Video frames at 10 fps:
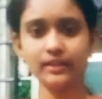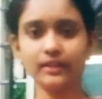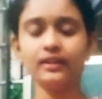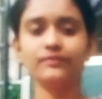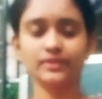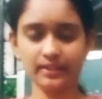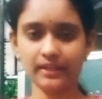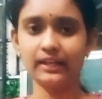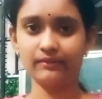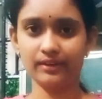the
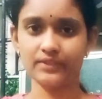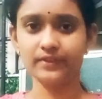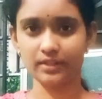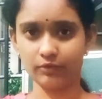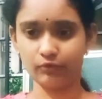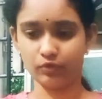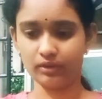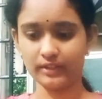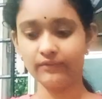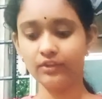physical evidence first of all,
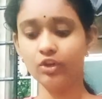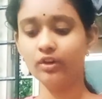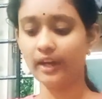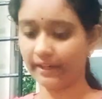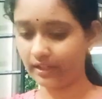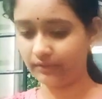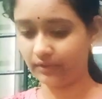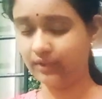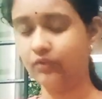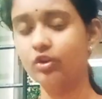then we're going to identify
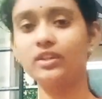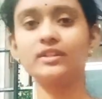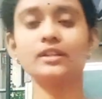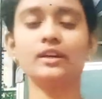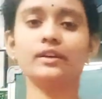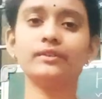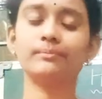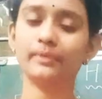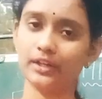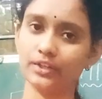that what is the
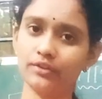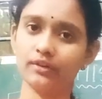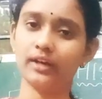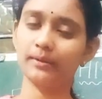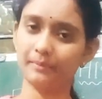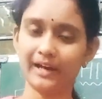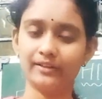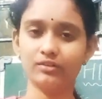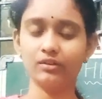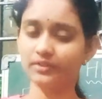particular
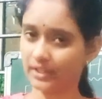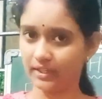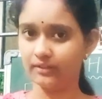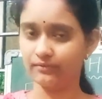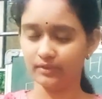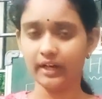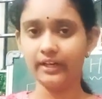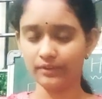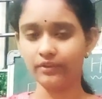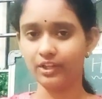matter of the
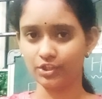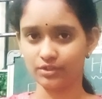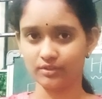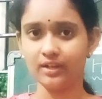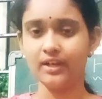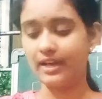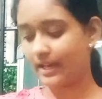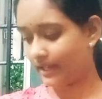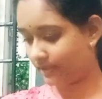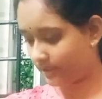identification,
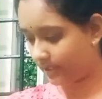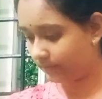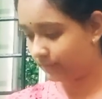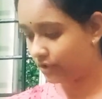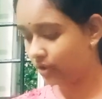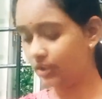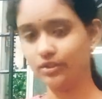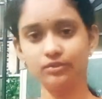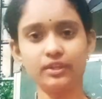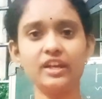and then we're going to
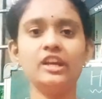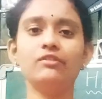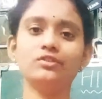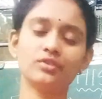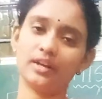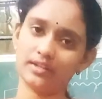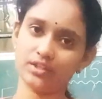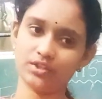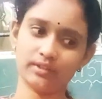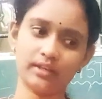do the
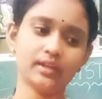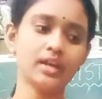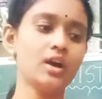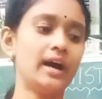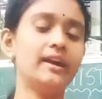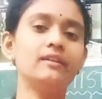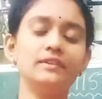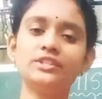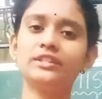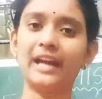individualization, like under
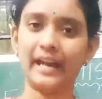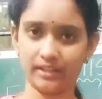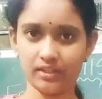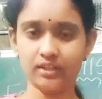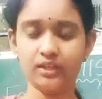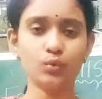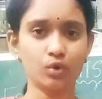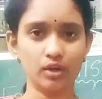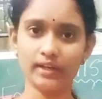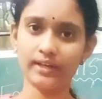which category we're
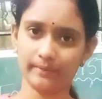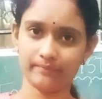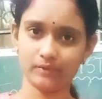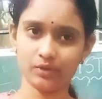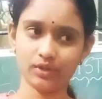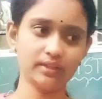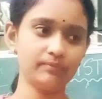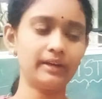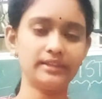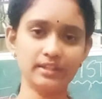going to come. Okay,
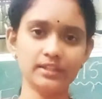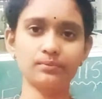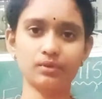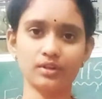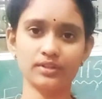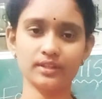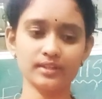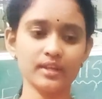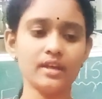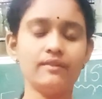by this process
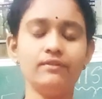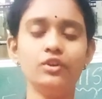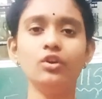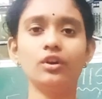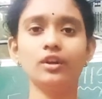these